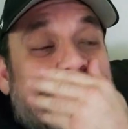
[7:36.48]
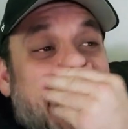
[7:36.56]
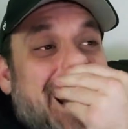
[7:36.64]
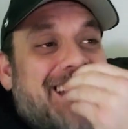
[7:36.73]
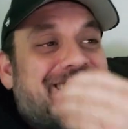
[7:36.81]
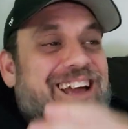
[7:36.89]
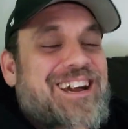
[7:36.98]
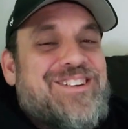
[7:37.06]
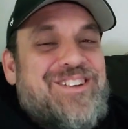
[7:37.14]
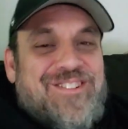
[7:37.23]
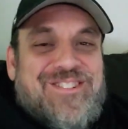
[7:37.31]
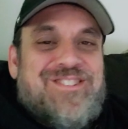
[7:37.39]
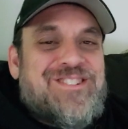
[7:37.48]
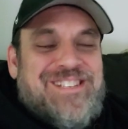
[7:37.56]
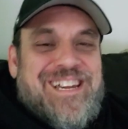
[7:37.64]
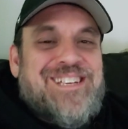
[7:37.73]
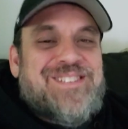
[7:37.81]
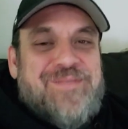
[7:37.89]
I don't
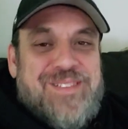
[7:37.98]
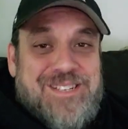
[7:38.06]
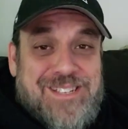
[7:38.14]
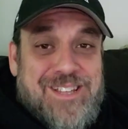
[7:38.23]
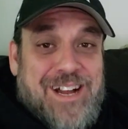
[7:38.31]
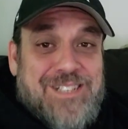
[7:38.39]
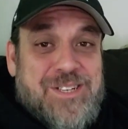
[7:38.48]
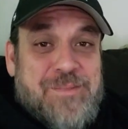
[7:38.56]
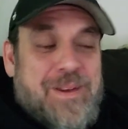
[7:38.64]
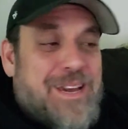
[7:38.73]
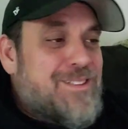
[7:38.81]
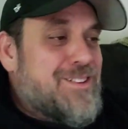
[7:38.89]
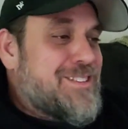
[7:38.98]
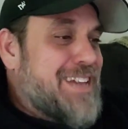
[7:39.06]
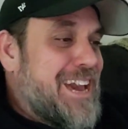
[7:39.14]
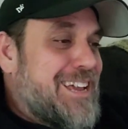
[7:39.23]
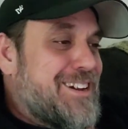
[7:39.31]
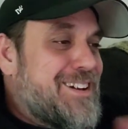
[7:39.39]
understand some of this logic, man. Look, they
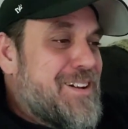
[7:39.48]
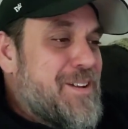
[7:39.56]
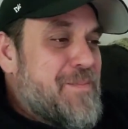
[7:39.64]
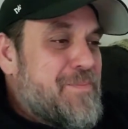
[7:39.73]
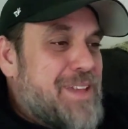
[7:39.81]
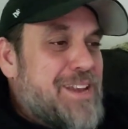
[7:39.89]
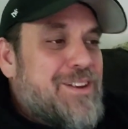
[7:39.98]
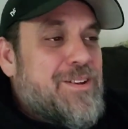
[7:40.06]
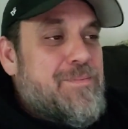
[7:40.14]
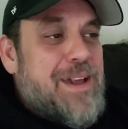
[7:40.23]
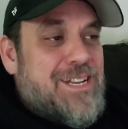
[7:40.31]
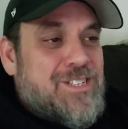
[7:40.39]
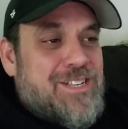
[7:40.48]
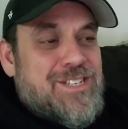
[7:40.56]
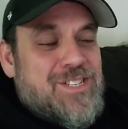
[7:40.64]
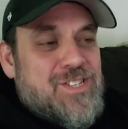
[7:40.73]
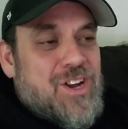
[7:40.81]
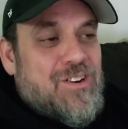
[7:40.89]
had a good match today.
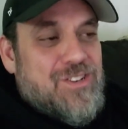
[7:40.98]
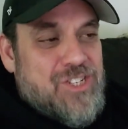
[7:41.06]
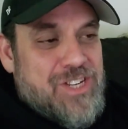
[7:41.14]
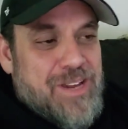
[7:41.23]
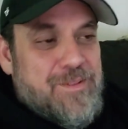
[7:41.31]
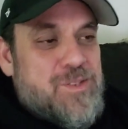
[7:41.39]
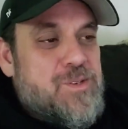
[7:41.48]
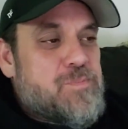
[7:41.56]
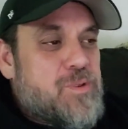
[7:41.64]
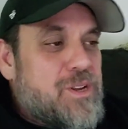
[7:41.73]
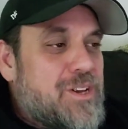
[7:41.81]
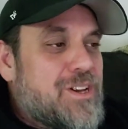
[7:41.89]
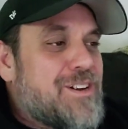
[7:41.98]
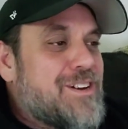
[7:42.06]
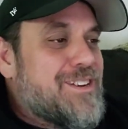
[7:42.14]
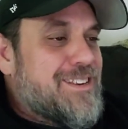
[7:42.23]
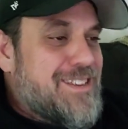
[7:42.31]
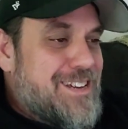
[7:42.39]
Cesaro and Sheamus was pretty good,
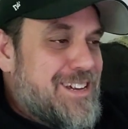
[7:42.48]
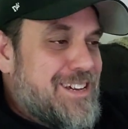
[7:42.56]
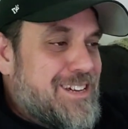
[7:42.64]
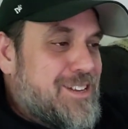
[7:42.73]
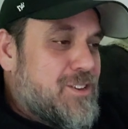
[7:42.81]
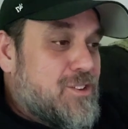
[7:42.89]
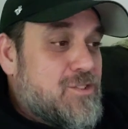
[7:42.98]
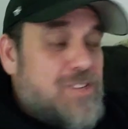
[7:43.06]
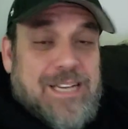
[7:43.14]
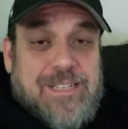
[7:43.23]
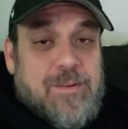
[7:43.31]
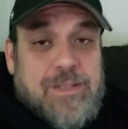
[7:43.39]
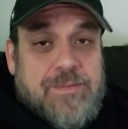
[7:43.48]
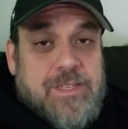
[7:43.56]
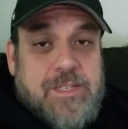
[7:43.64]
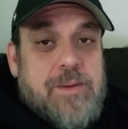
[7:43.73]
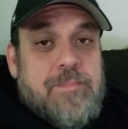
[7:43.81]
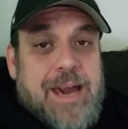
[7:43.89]
and you know those guys. I would love to
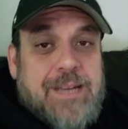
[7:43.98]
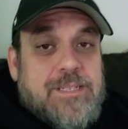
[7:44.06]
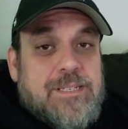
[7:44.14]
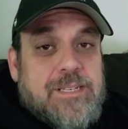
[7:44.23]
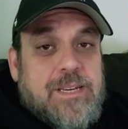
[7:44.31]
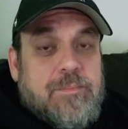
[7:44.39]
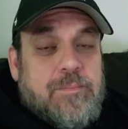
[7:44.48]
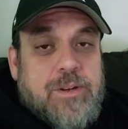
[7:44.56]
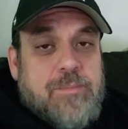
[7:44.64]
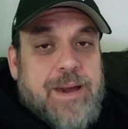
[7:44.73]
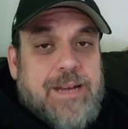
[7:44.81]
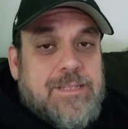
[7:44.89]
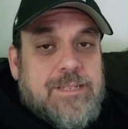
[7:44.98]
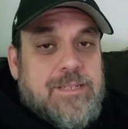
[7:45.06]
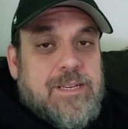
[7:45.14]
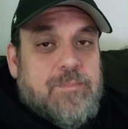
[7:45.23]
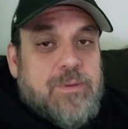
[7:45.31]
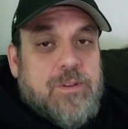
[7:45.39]
see them back as a team. Put them back as a
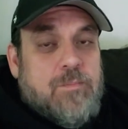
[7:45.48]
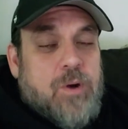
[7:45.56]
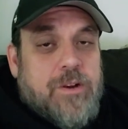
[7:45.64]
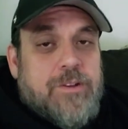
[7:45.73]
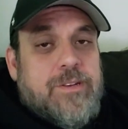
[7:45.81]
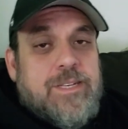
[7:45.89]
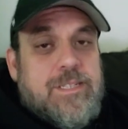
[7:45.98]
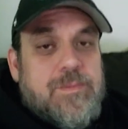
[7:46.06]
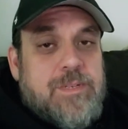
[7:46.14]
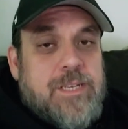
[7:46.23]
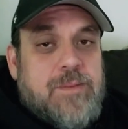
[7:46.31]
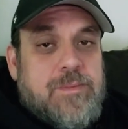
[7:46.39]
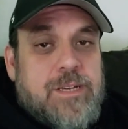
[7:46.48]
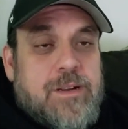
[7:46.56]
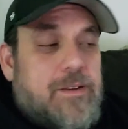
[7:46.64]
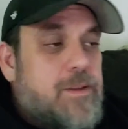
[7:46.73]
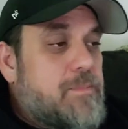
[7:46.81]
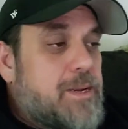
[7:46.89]
team. Put the Bar. You need some teams there.
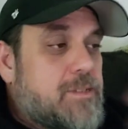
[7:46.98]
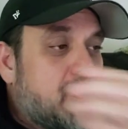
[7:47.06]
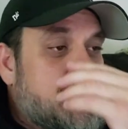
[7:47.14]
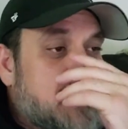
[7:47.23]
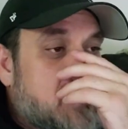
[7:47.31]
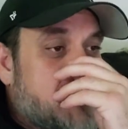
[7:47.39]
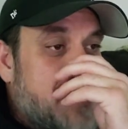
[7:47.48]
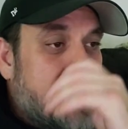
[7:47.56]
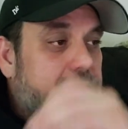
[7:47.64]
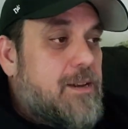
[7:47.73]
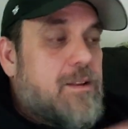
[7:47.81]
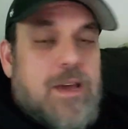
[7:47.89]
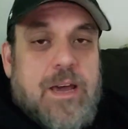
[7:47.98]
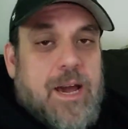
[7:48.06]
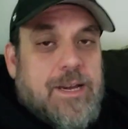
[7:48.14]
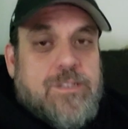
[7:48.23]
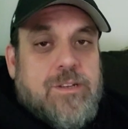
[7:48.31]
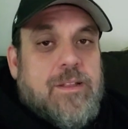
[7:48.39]
You need better teams on SmackDown.
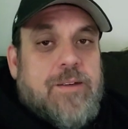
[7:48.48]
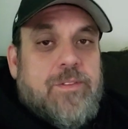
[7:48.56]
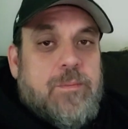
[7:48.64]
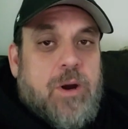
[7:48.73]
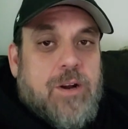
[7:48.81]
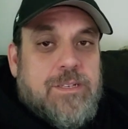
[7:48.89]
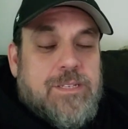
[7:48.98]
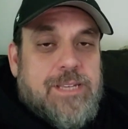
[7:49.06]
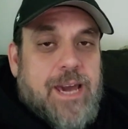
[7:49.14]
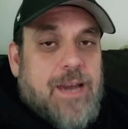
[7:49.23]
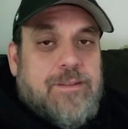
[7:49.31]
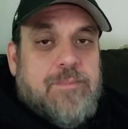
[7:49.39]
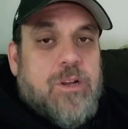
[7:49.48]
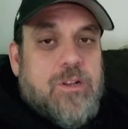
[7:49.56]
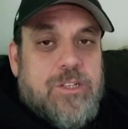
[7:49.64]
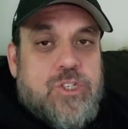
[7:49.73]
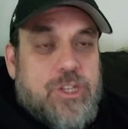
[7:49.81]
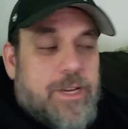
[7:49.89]
I used to love the Bar as a tag team. They're
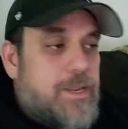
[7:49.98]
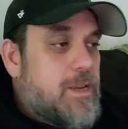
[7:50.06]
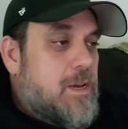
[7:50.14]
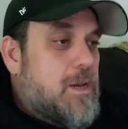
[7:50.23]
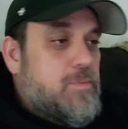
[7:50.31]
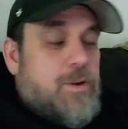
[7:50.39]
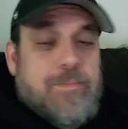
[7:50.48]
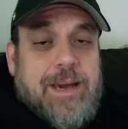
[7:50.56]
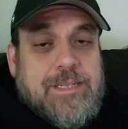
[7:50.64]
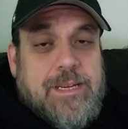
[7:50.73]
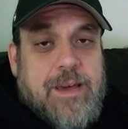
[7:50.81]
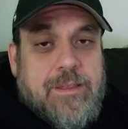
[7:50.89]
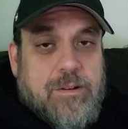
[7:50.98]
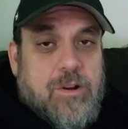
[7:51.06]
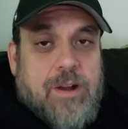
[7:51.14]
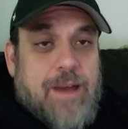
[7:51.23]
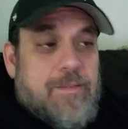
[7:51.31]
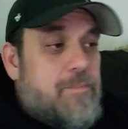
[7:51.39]
legit. Put them back together,
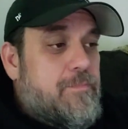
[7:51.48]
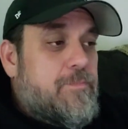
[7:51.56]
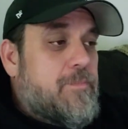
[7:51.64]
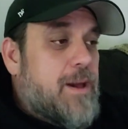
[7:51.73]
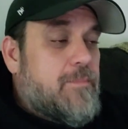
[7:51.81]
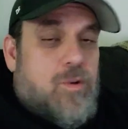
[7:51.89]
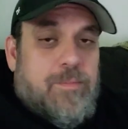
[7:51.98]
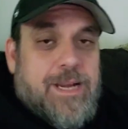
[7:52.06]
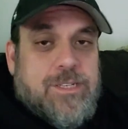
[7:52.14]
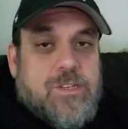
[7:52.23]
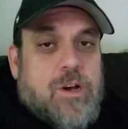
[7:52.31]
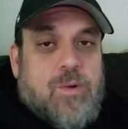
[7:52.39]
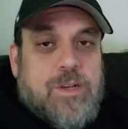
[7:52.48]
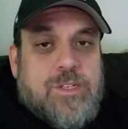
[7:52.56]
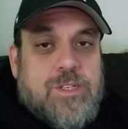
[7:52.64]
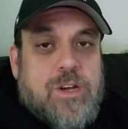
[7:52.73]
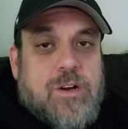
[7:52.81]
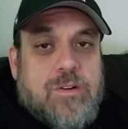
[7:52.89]
or have them have more matches. I'll watch
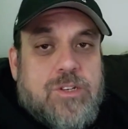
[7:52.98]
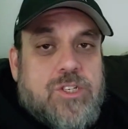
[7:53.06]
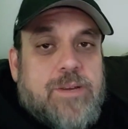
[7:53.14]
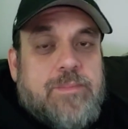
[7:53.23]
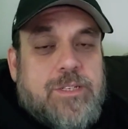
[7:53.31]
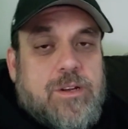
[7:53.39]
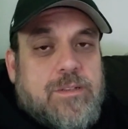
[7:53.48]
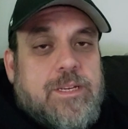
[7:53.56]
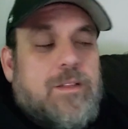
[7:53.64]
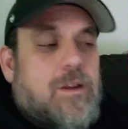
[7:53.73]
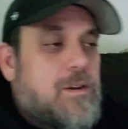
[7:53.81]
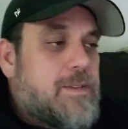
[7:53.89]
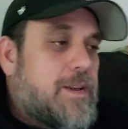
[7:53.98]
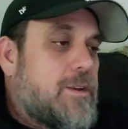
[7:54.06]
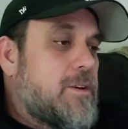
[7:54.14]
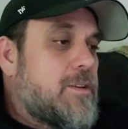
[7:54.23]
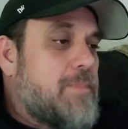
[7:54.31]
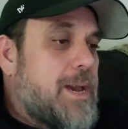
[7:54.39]
Cesaro and Sheamus all day long. They had a
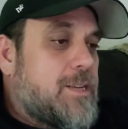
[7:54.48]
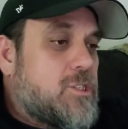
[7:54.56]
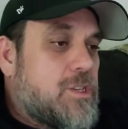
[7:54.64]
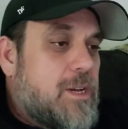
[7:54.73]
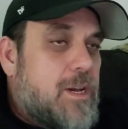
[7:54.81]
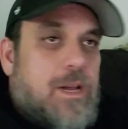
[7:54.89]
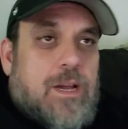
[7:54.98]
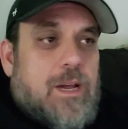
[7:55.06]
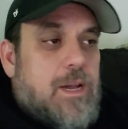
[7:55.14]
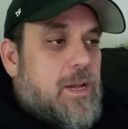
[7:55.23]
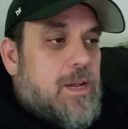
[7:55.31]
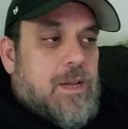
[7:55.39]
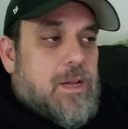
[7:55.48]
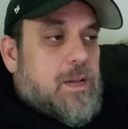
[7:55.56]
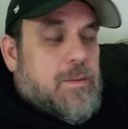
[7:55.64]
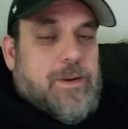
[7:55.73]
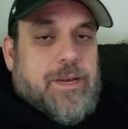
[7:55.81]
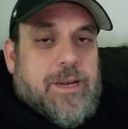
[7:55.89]
good match,
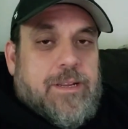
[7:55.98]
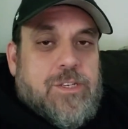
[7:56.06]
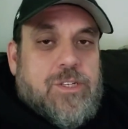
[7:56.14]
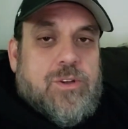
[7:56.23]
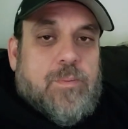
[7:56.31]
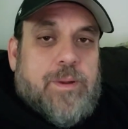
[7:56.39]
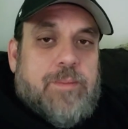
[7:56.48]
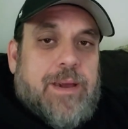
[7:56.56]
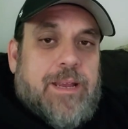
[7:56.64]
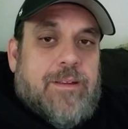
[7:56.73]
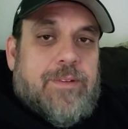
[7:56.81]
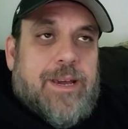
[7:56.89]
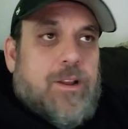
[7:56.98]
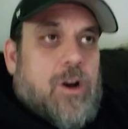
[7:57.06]
but again, a stupid main event.